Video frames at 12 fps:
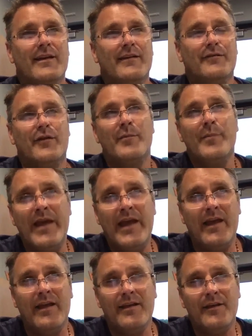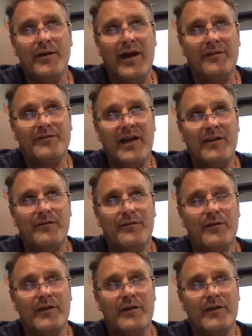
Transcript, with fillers: for me, you have to have,